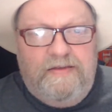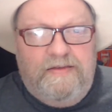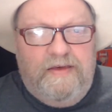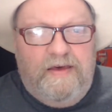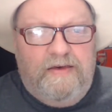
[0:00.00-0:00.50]

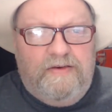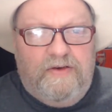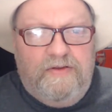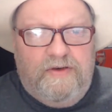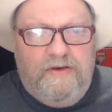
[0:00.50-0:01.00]
Yeah,
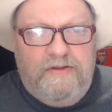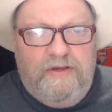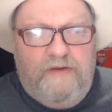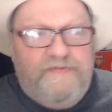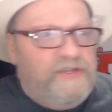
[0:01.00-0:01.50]
good.
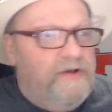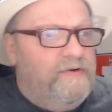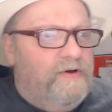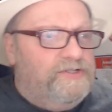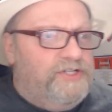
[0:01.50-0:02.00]
I've still
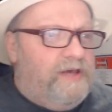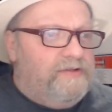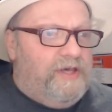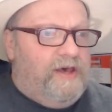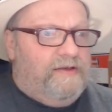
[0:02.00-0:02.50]
not checked
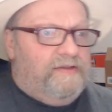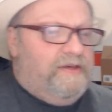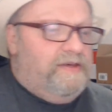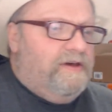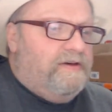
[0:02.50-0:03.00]
out
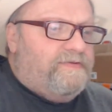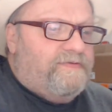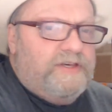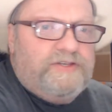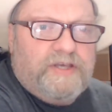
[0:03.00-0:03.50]
the
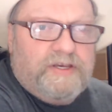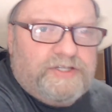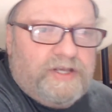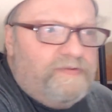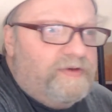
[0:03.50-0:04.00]

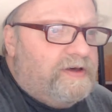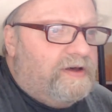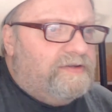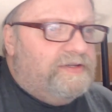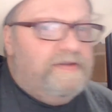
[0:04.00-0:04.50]
360
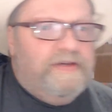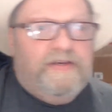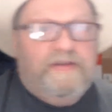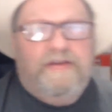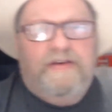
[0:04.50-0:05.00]
regarding the
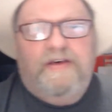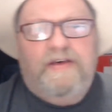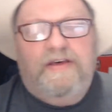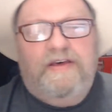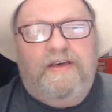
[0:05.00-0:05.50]

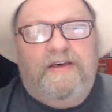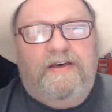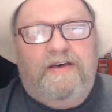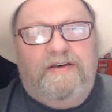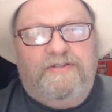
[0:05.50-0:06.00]

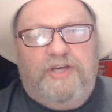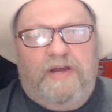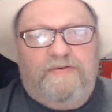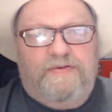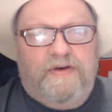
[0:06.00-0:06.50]

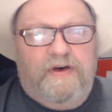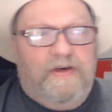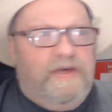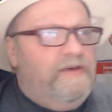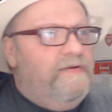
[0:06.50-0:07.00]
channel
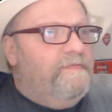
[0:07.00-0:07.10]
30